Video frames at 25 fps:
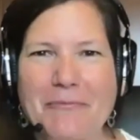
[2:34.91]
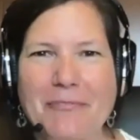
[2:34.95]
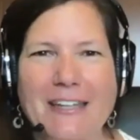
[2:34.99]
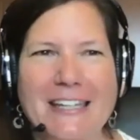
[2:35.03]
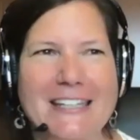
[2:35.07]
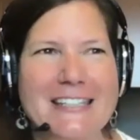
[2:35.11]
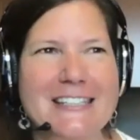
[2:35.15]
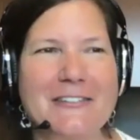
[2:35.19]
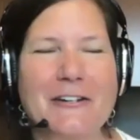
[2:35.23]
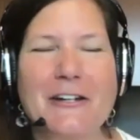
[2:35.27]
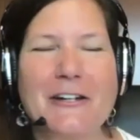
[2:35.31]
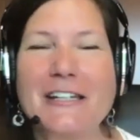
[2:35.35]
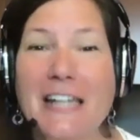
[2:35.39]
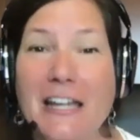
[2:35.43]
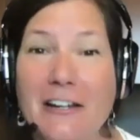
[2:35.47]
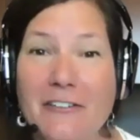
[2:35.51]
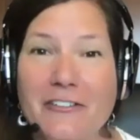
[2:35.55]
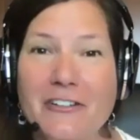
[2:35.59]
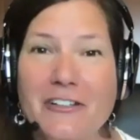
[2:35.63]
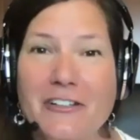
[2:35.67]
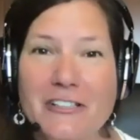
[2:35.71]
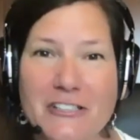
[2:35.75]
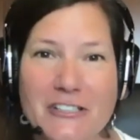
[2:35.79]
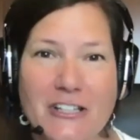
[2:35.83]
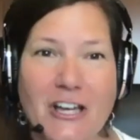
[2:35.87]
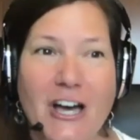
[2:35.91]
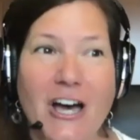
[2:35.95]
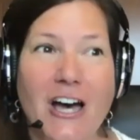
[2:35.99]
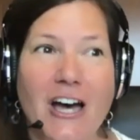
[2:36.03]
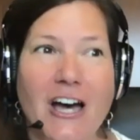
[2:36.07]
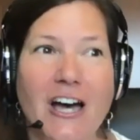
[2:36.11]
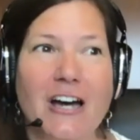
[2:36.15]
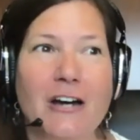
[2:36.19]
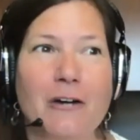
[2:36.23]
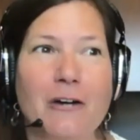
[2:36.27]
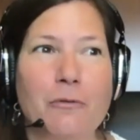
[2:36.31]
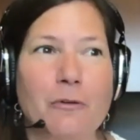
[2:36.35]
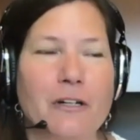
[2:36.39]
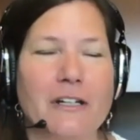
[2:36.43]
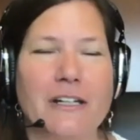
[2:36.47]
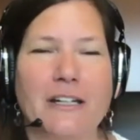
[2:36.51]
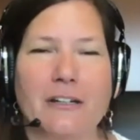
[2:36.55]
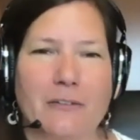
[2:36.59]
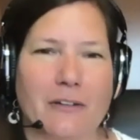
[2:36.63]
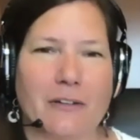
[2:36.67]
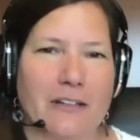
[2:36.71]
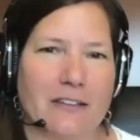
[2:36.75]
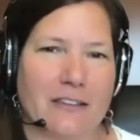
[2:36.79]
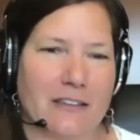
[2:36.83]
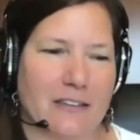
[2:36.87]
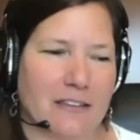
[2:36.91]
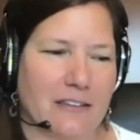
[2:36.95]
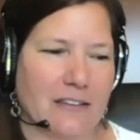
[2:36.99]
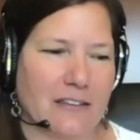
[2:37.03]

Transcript: And so I never saw working with